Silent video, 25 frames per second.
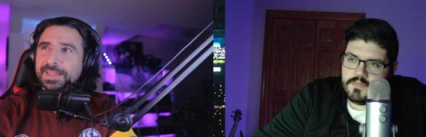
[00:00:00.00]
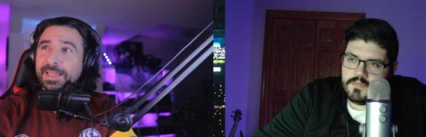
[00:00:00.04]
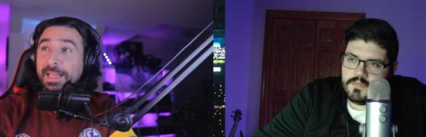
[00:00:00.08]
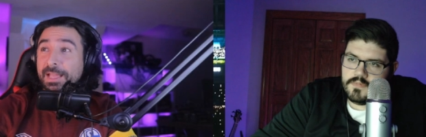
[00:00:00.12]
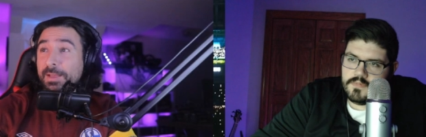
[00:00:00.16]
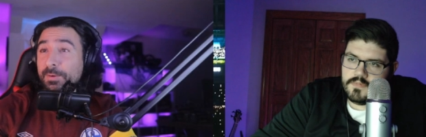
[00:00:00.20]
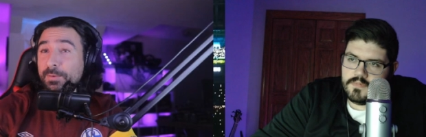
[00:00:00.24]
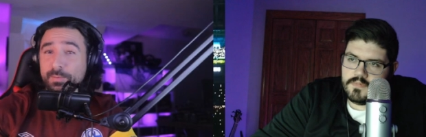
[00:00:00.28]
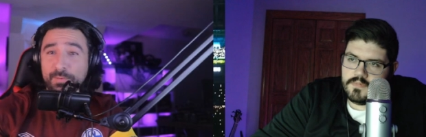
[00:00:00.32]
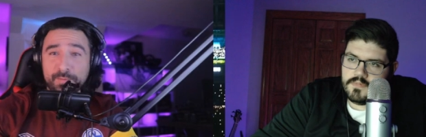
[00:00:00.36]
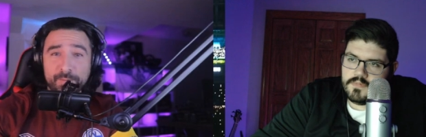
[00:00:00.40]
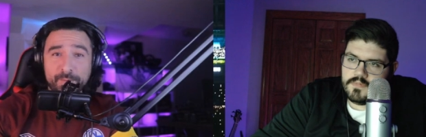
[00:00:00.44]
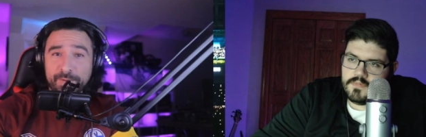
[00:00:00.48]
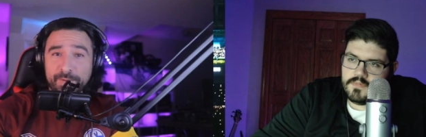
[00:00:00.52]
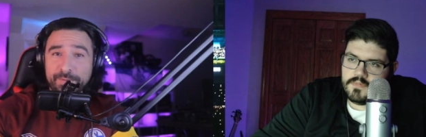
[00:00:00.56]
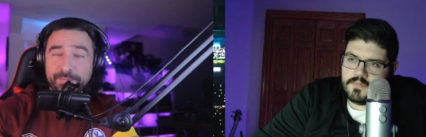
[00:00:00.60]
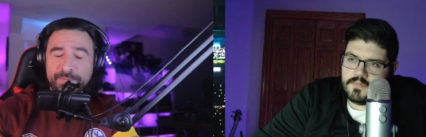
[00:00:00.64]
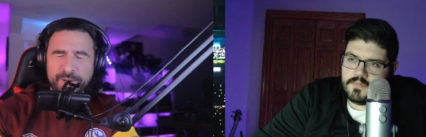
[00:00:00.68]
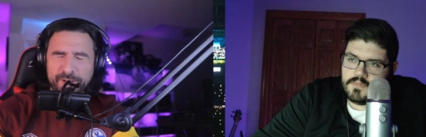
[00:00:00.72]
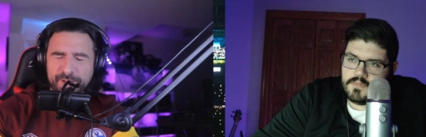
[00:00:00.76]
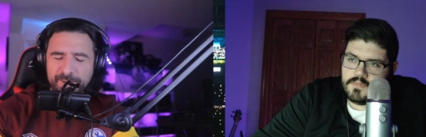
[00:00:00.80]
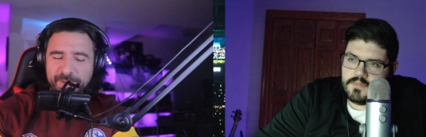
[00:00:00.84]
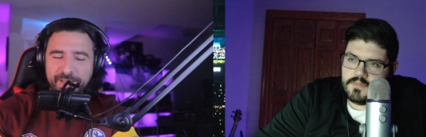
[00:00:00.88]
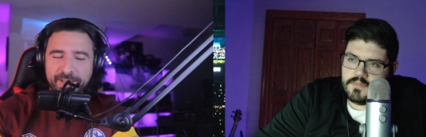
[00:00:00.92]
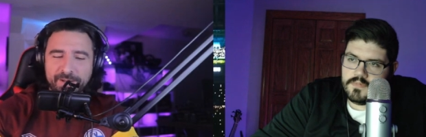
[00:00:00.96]
Speaker 1: We've talked
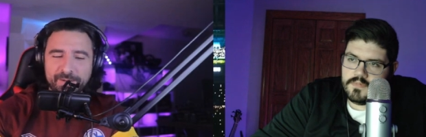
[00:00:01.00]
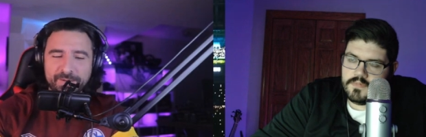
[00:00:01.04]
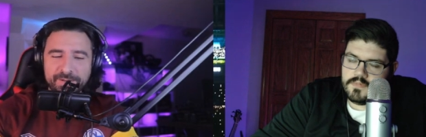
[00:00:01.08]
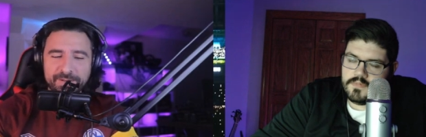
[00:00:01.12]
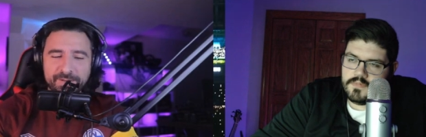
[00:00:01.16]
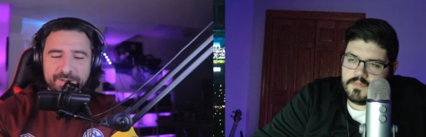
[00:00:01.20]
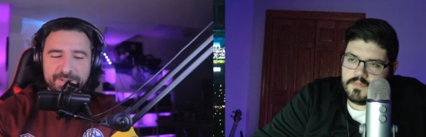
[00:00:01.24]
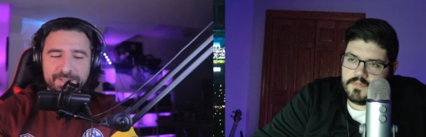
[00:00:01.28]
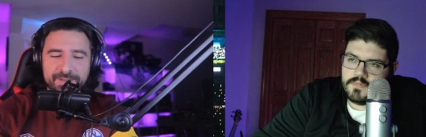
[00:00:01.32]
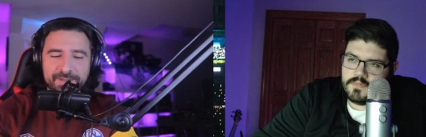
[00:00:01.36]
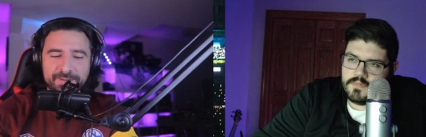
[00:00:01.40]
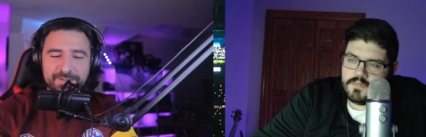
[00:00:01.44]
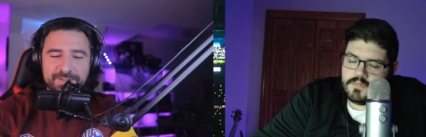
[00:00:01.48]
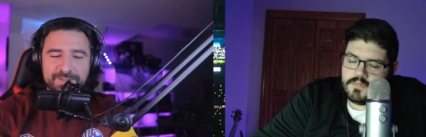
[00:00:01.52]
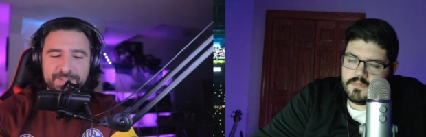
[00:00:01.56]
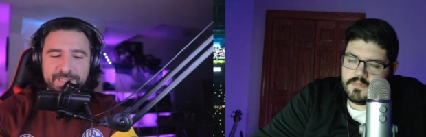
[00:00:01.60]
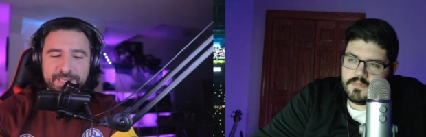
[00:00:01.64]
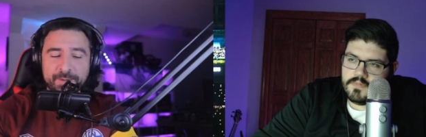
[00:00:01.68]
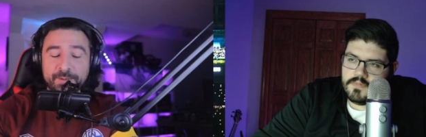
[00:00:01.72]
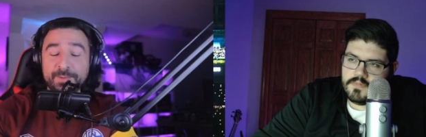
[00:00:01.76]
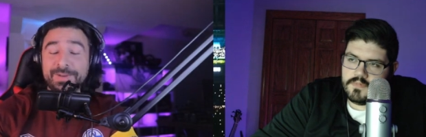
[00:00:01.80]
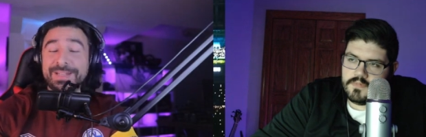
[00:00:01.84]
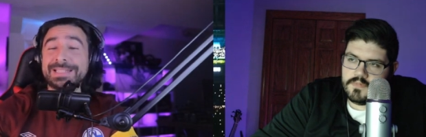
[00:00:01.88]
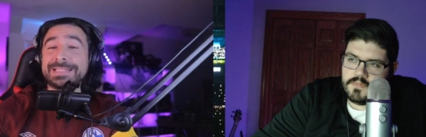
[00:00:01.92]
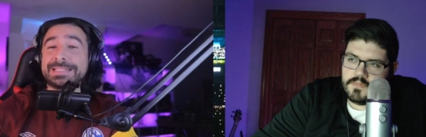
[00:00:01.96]
about how Seguin,
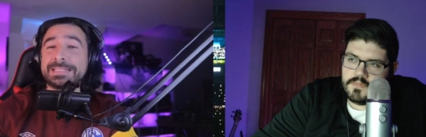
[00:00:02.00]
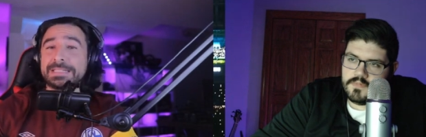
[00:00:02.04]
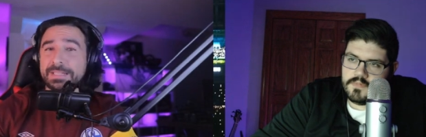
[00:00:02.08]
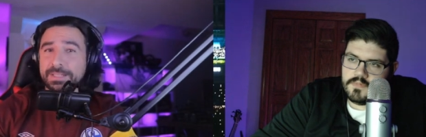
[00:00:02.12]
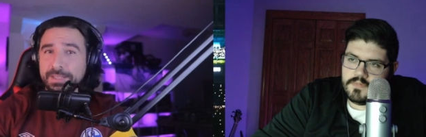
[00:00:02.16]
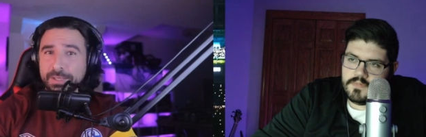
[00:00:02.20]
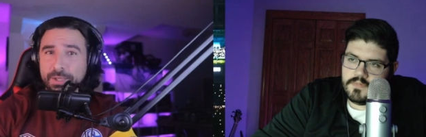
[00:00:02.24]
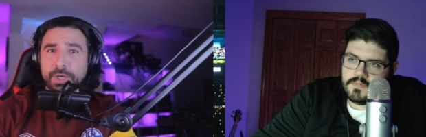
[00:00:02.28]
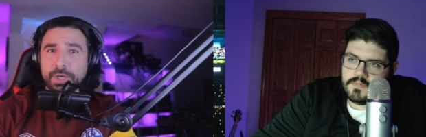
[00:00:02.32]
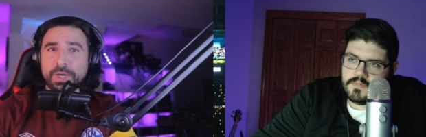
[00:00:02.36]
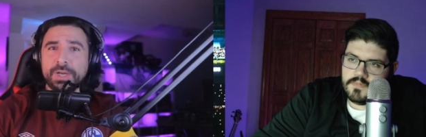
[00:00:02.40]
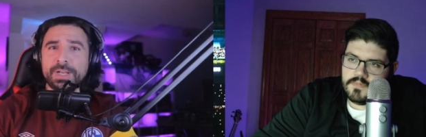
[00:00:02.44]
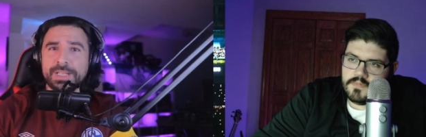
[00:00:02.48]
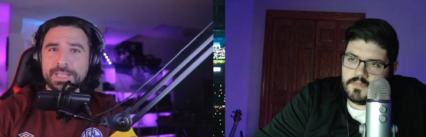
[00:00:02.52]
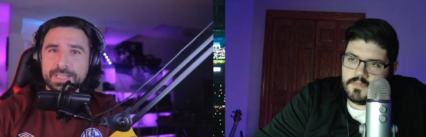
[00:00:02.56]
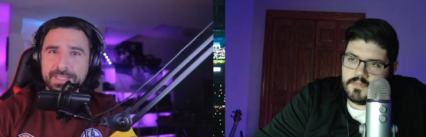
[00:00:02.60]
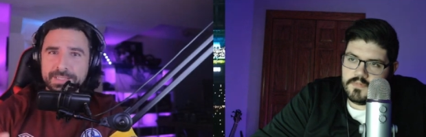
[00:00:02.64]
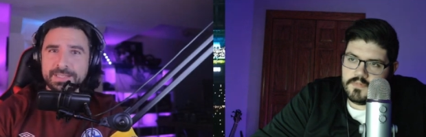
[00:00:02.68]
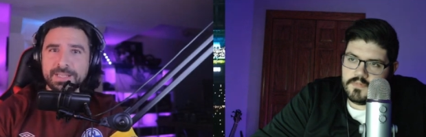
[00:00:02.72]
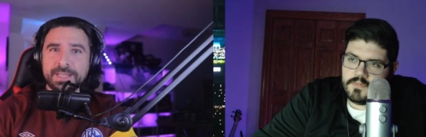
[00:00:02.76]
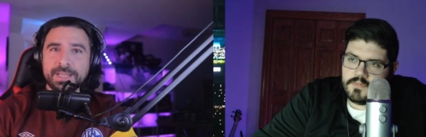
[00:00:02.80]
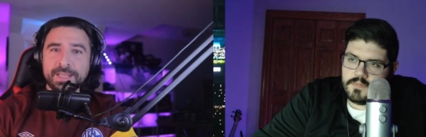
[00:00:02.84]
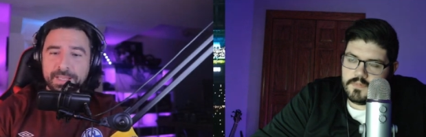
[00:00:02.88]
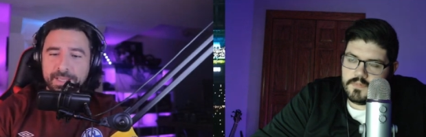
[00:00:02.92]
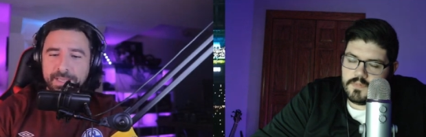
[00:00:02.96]
when he's good, he's
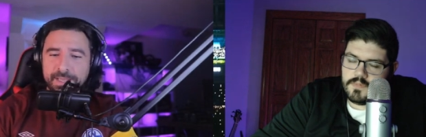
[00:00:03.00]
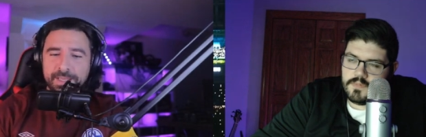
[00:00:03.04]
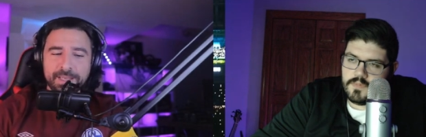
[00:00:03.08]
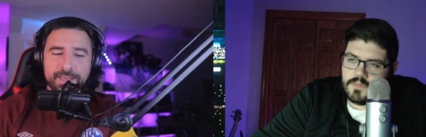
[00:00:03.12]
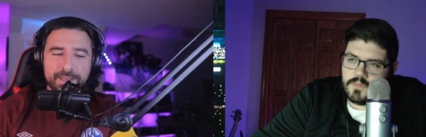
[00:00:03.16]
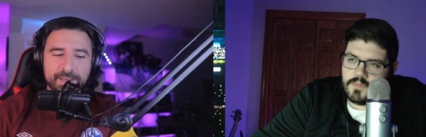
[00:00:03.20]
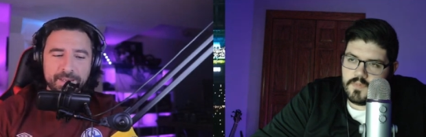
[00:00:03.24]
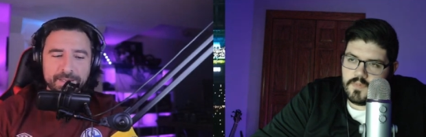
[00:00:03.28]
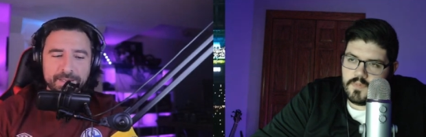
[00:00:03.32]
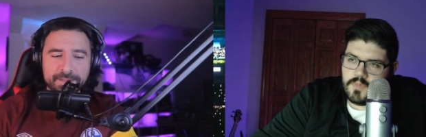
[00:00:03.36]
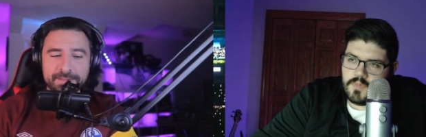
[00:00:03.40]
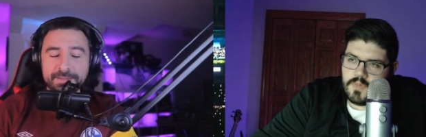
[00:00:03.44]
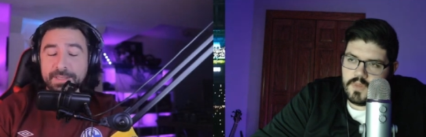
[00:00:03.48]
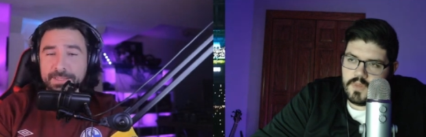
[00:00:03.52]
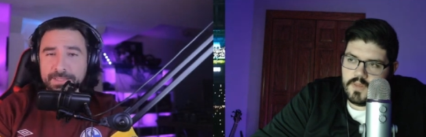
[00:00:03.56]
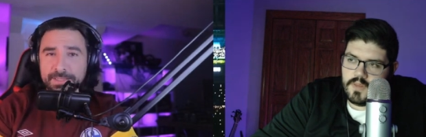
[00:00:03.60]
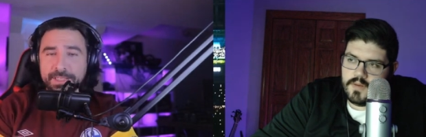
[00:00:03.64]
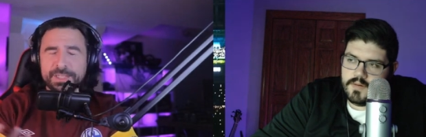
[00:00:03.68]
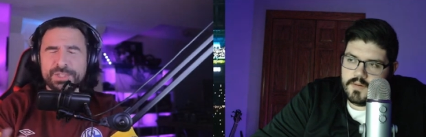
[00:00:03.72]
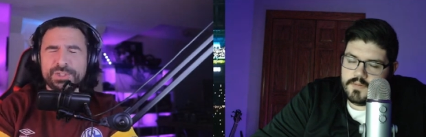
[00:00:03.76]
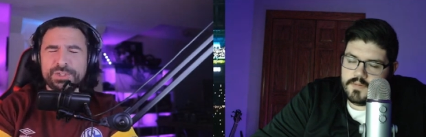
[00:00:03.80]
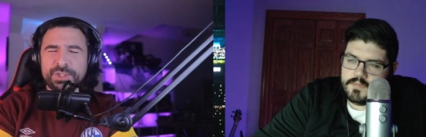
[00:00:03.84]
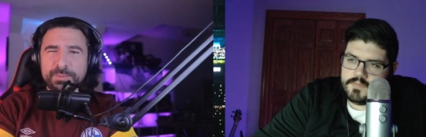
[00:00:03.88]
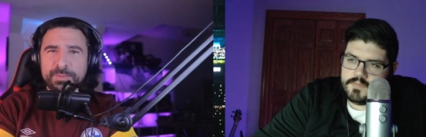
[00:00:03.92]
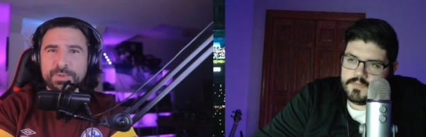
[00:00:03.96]
a
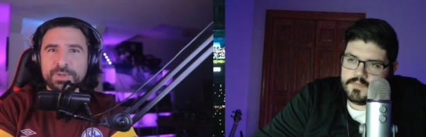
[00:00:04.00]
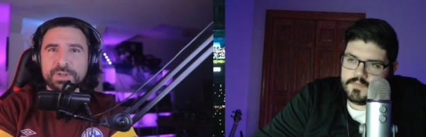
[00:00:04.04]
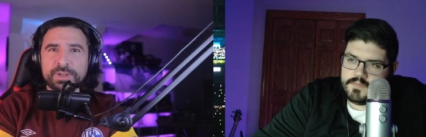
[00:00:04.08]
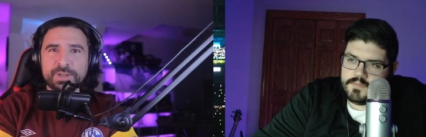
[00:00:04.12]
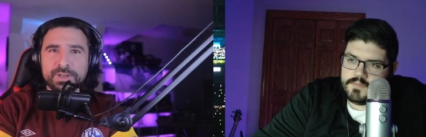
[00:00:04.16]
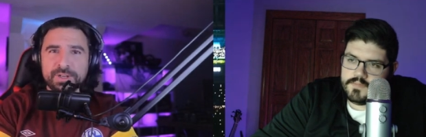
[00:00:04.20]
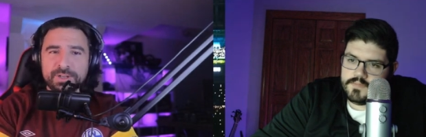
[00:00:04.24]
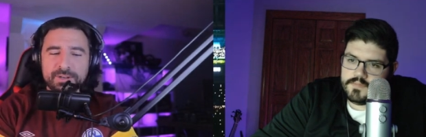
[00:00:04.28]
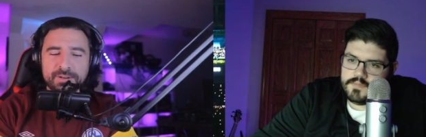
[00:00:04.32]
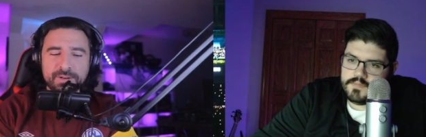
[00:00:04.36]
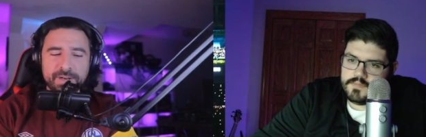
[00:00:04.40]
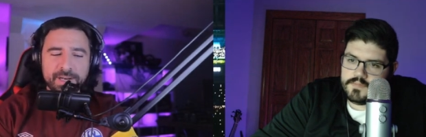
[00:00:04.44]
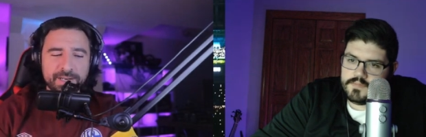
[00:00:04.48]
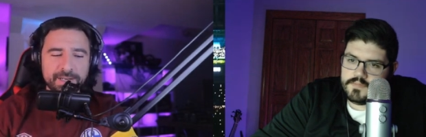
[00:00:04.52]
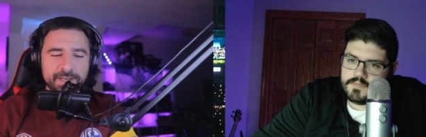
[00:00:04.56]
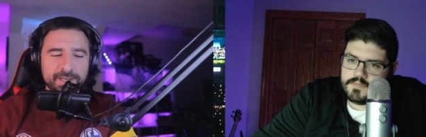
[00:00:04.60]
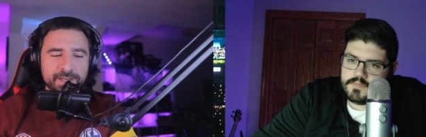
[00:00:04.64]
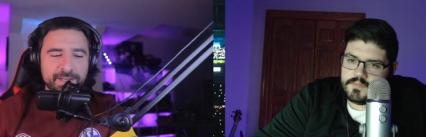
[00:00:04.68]
contributor, right?